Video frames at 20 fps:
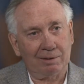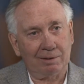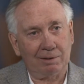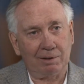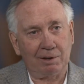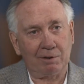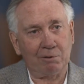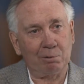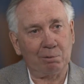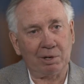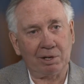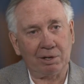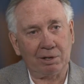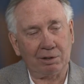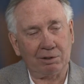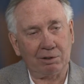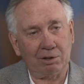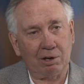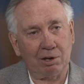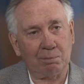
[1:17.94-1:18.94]
Everybody
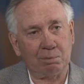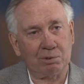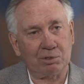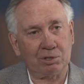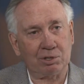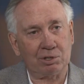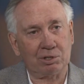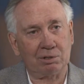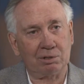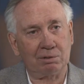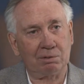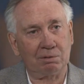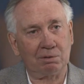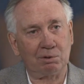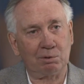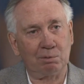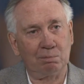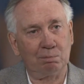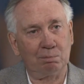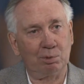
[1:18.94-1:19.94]
on the opposition
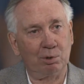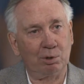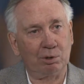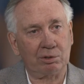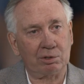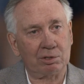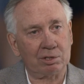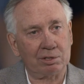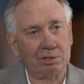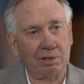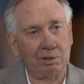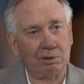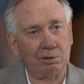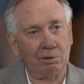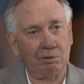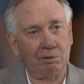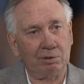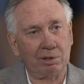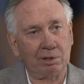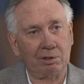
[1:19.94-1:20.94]
broke their stick
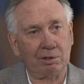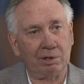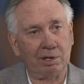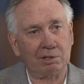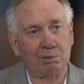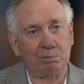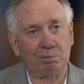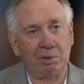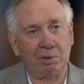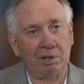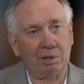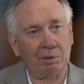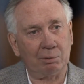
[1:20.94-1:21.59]
over the crossbar,